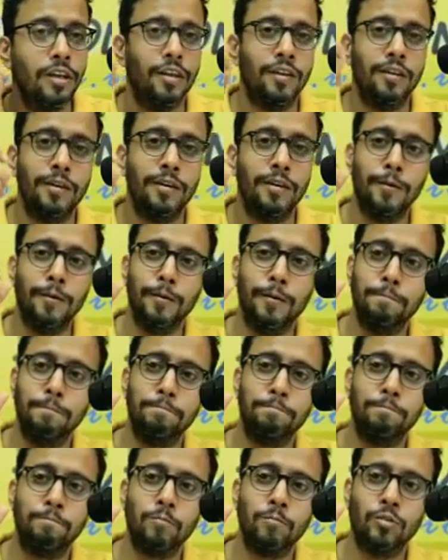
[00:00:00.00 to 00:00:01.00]

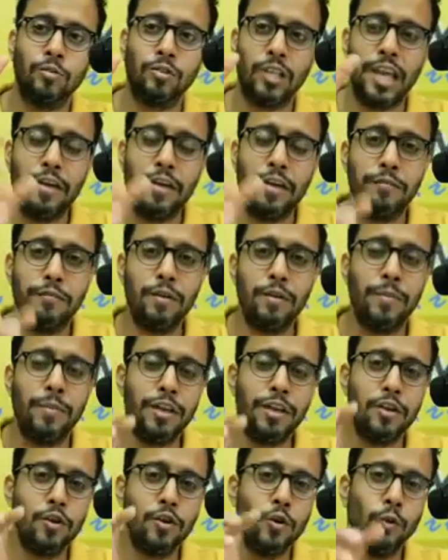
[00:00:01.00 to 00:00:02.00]
um
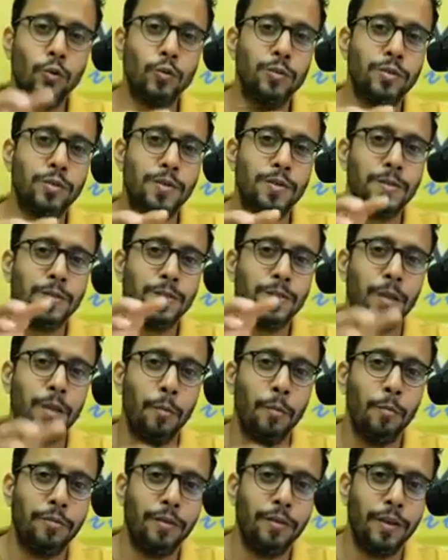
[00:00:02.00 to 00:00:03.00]
Everybody knows
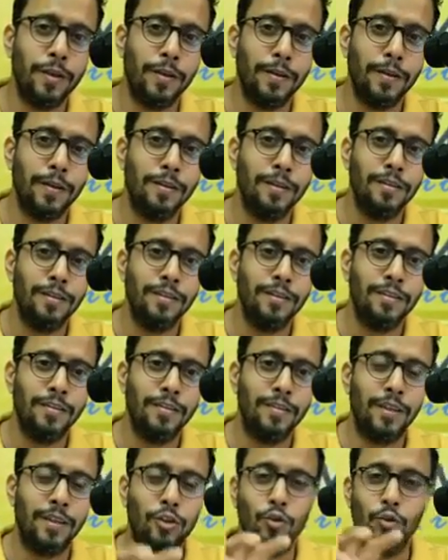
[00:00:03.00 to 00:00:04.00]
something
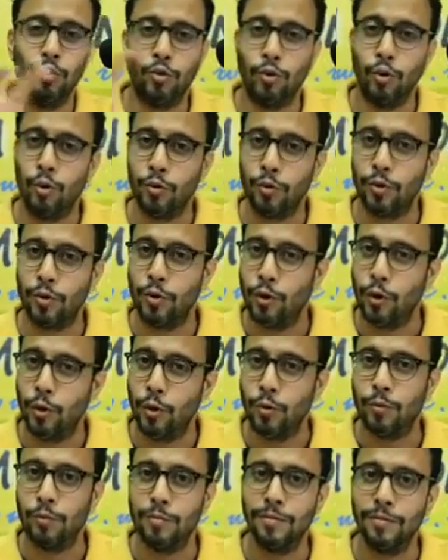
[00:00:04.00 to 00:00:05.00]
that you don't
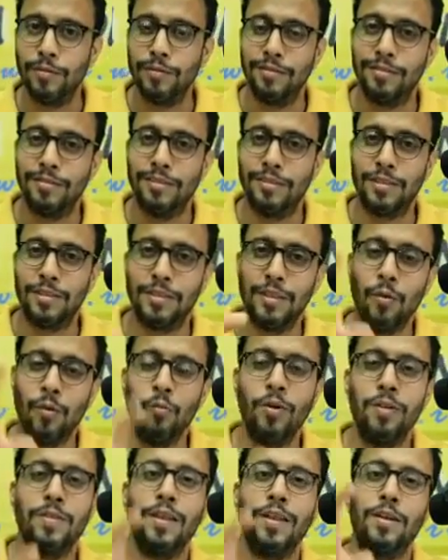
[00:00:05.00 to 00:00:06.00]
know. There's
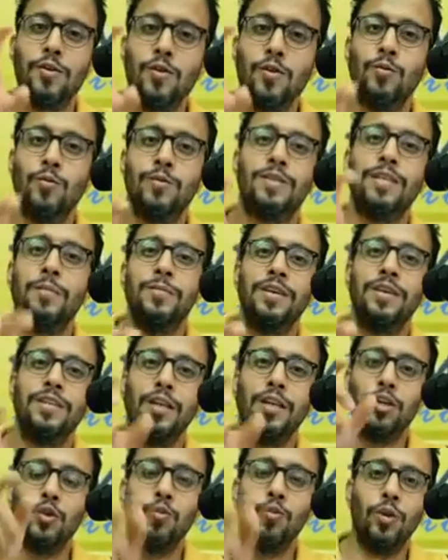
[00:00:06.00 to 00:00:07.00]
someone that knows something
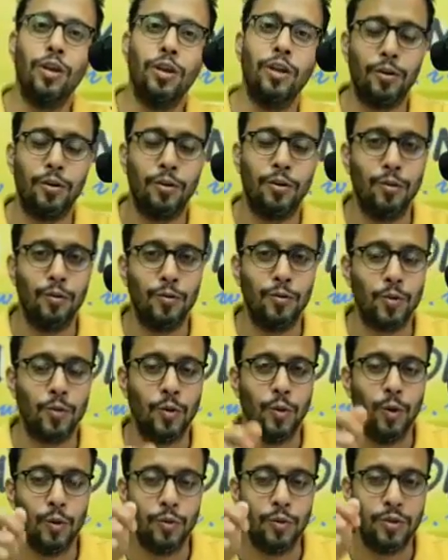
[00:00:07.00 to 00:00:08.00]
that you will not know, so
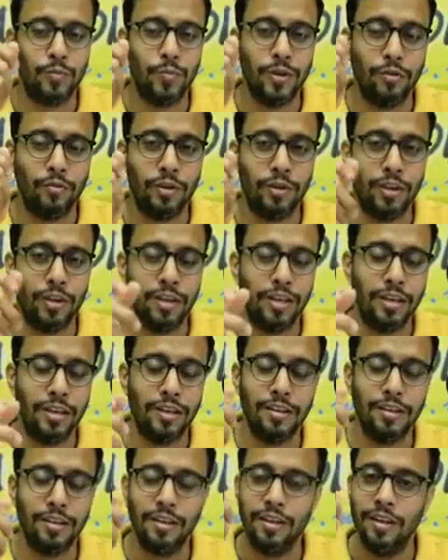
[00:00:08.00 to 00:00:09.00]
always be
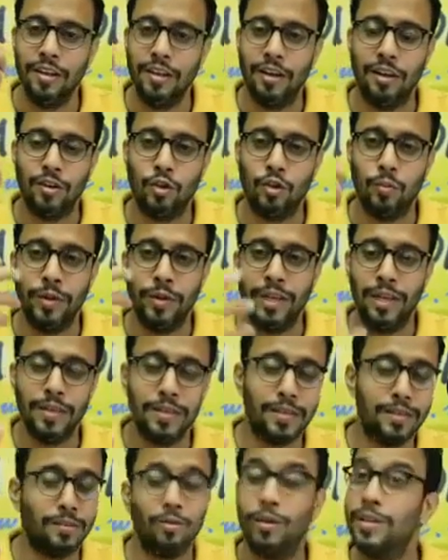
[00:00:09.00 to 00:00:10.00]
ready
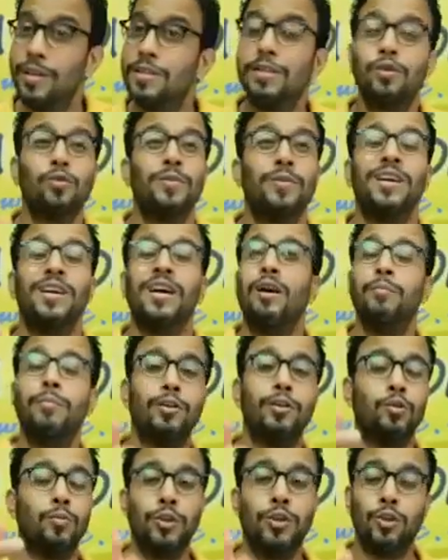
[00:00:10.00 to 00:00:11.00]
to listen, to be
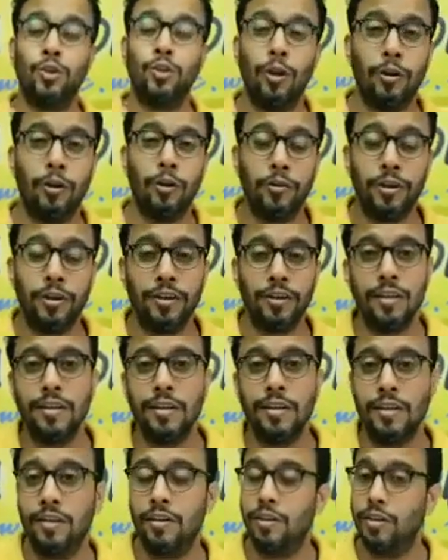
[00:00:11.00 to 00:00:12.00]
humble, to be tolerant
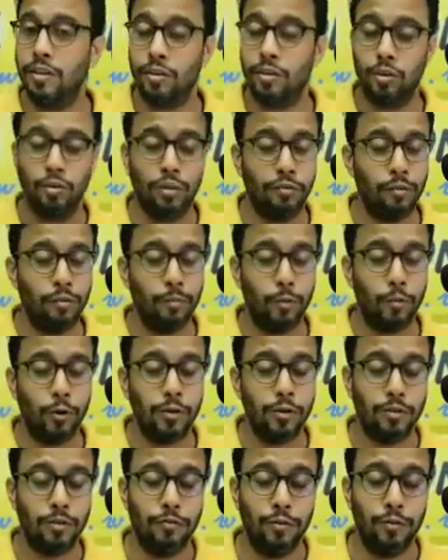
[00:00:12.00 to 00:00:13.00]
to different
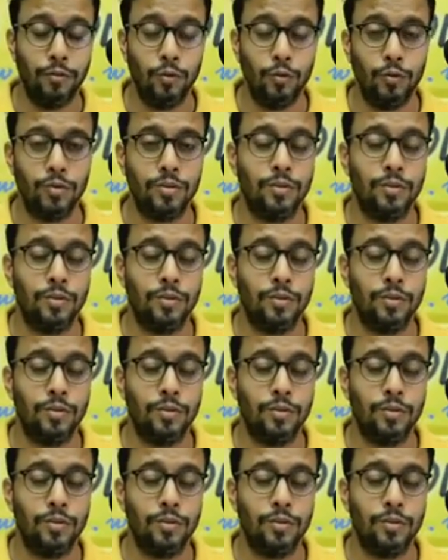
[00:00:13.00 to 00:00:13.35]
points of views.